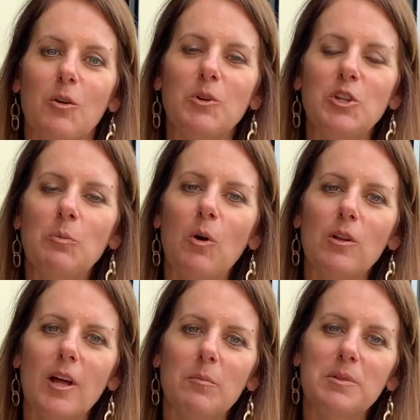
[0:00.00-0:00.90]
When you
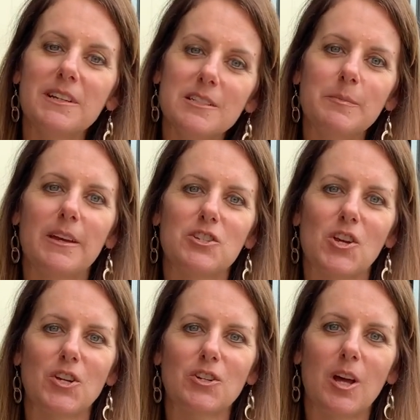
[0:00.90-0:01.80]
pull up, please make
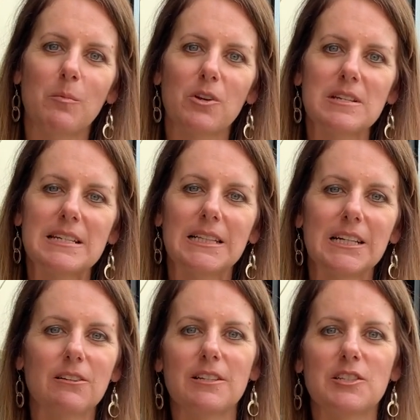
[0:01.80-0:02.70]
sure your number is
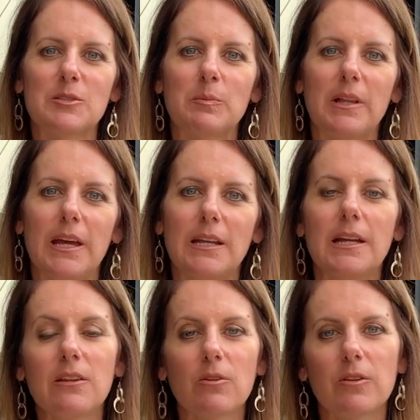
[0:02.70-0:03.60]
clearly
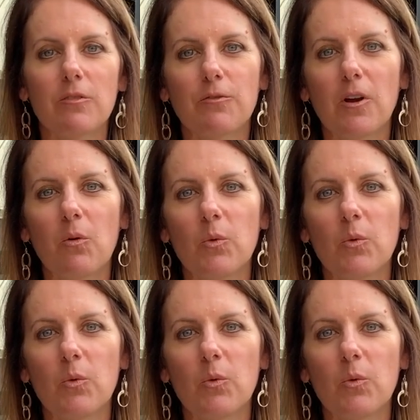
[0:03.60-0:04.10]
displayed either in the front